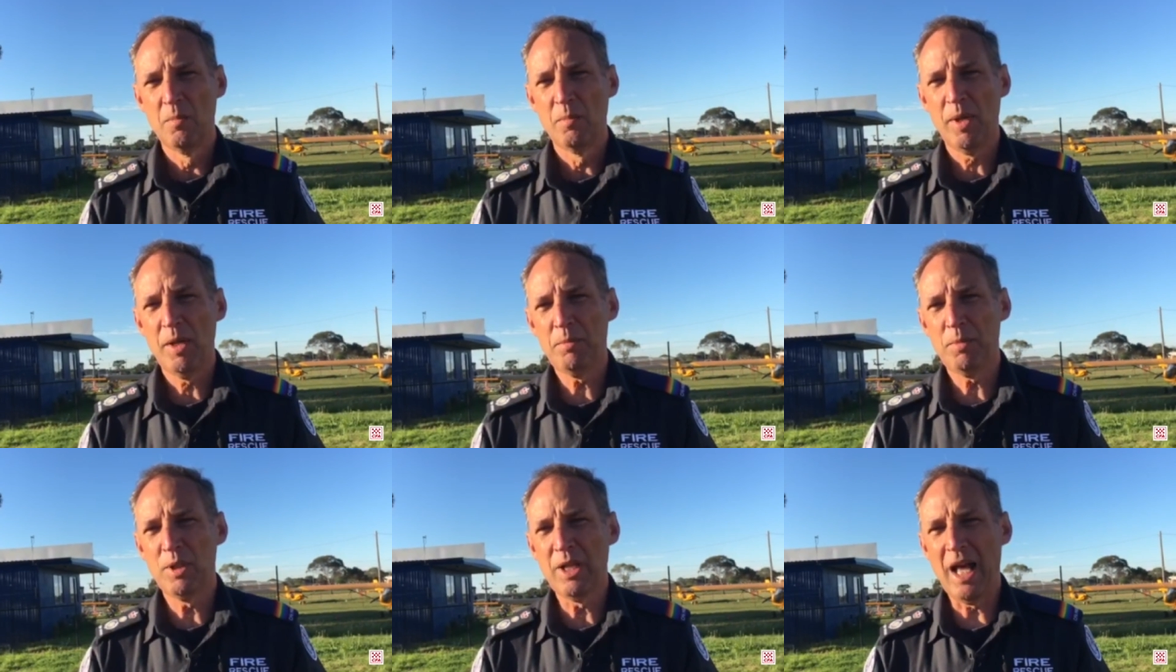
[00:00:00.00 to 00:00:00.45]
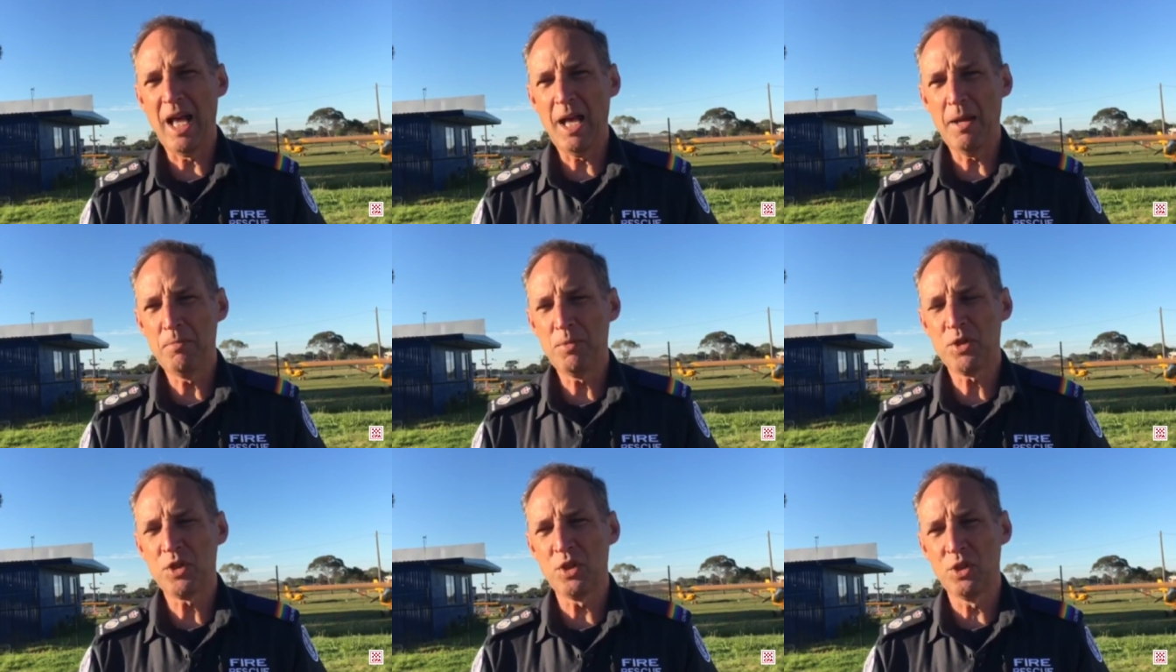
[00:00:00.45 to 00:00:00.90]
People
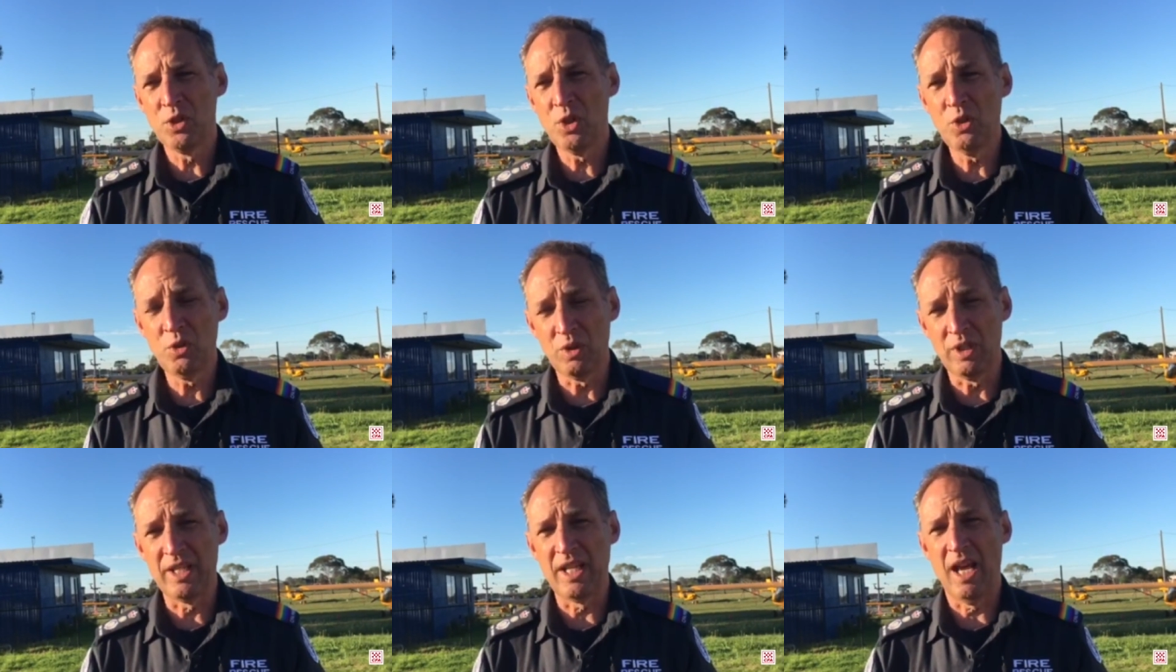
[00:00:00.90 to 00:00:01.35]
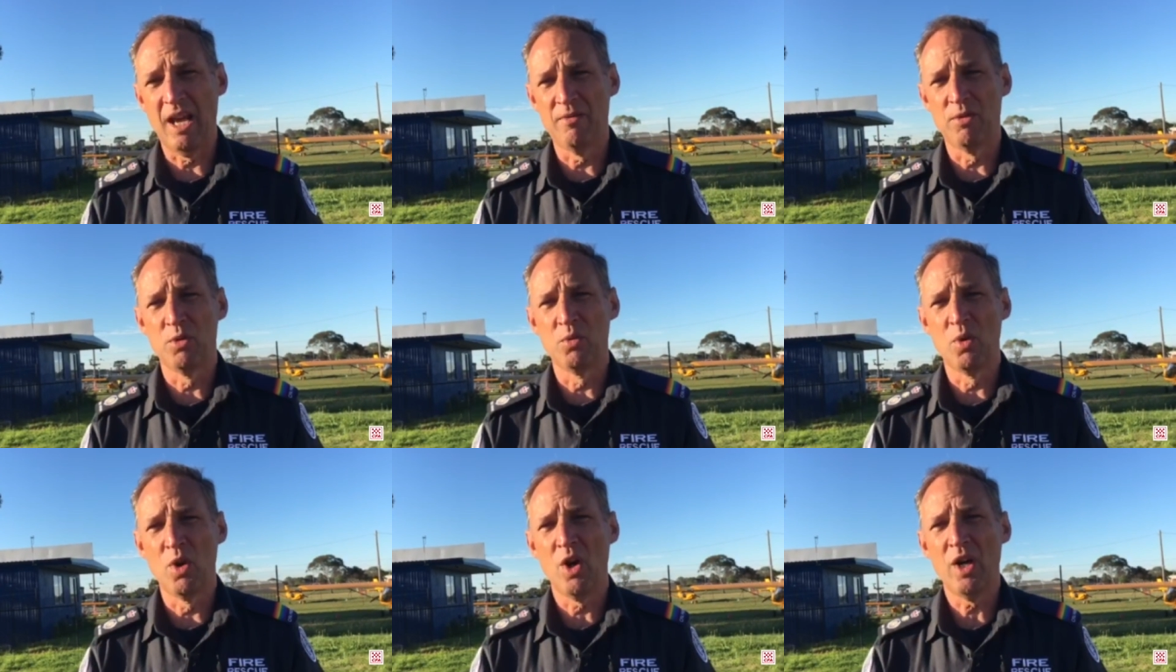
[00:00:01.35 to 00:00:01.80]
absolutely have
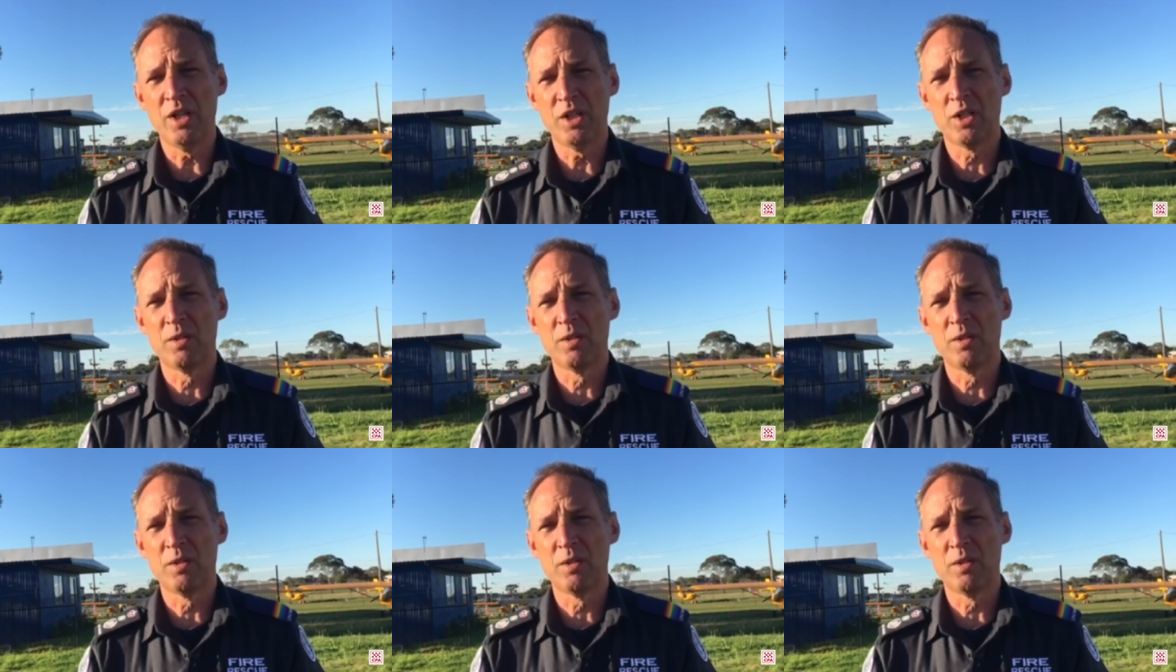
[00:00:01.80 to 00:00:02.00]
a right